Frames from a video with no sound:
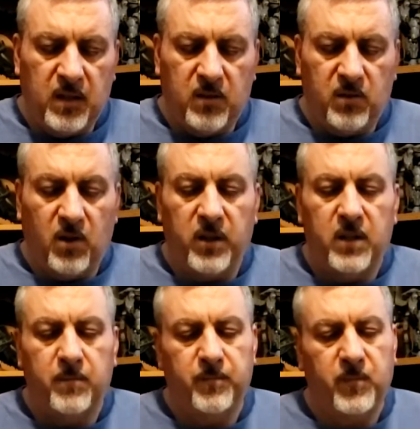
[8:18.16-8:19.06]
Sorry,
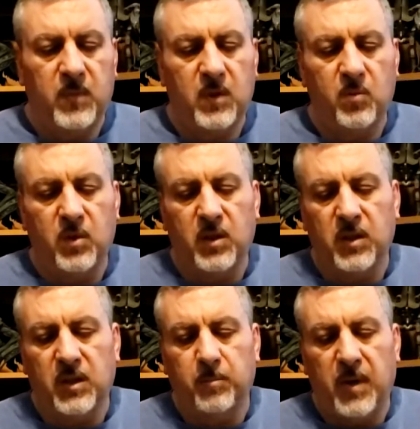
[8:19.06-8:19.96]
we're going to
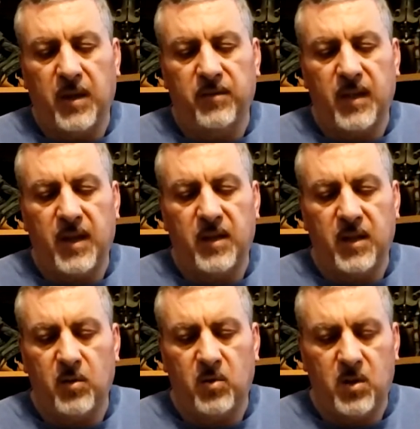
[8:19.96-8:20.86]
get past that
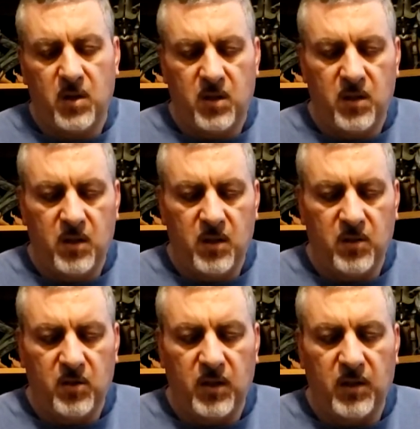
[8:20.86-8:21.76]
now.
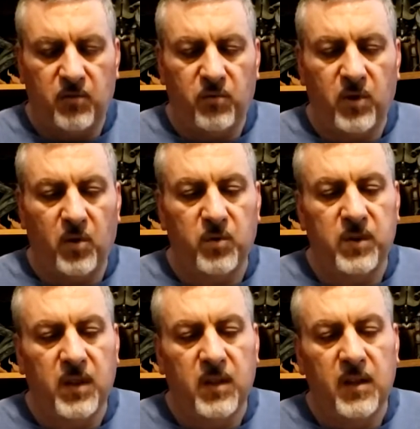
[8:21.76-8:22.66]
So you get through those,
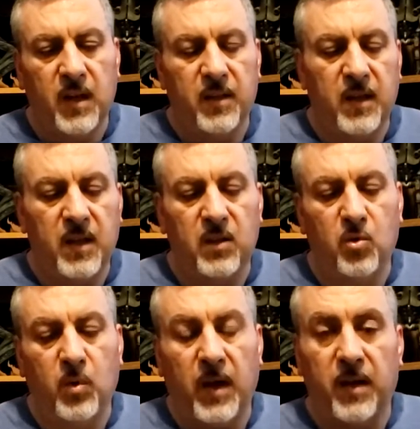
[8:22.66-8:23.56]
and then
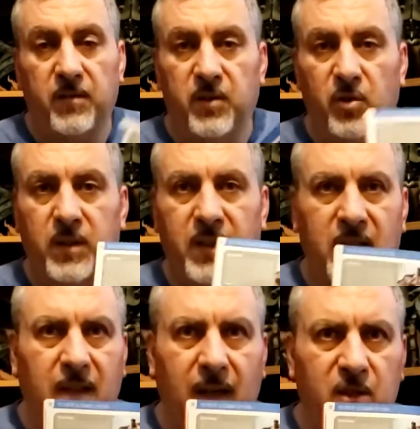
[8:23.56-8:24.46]
you have your
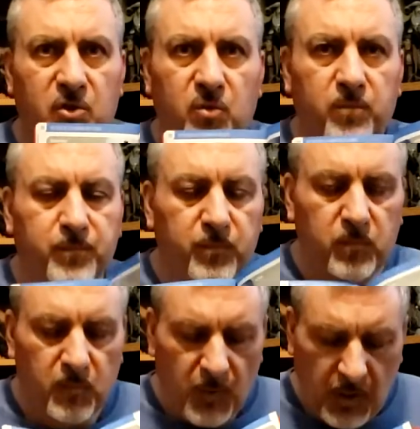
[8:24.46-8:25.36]
key kaiju.
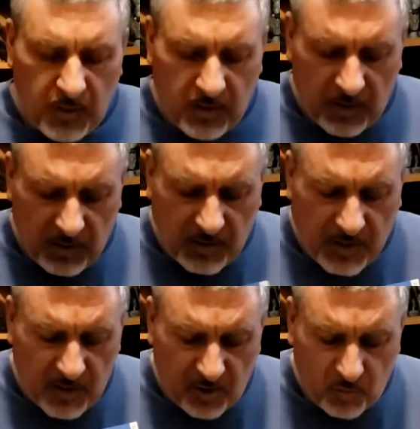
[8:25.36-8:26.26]
The
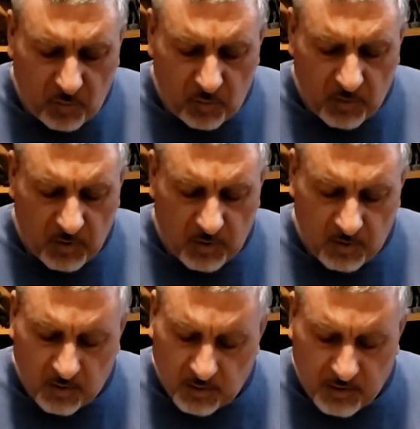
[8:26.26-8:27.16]
kaiju
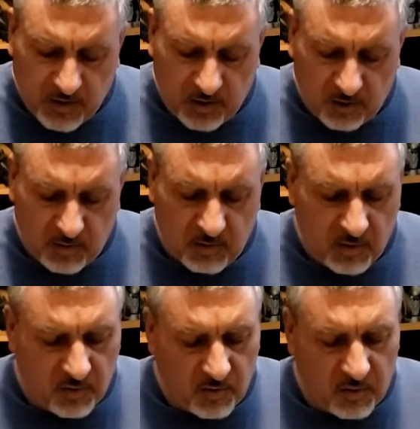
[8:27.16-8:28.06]
on here, there's
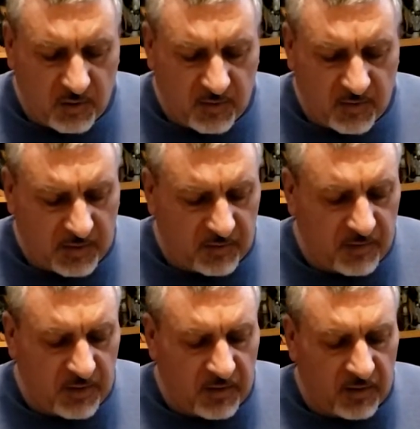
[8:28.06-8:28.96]
only 6
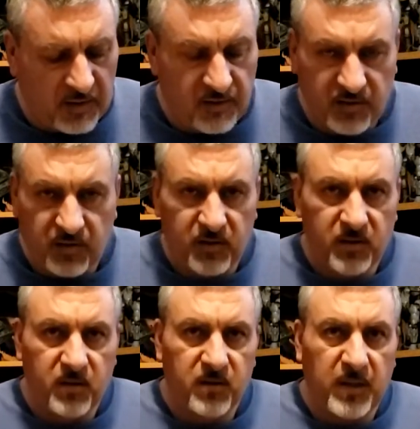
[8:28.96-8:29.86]
that they list
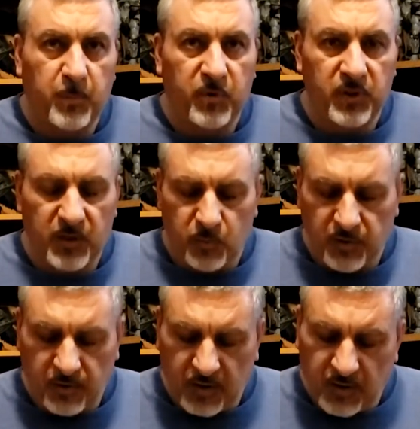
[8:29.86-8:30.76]
separately with
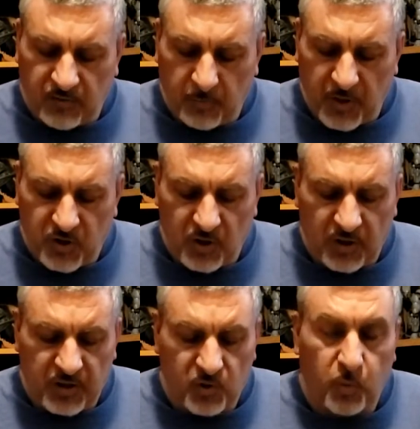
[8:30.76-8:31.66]
information on
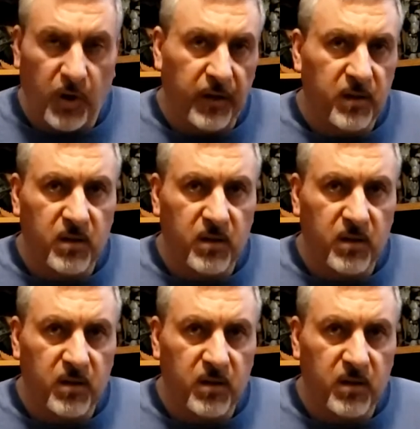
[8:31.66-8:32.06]
each one.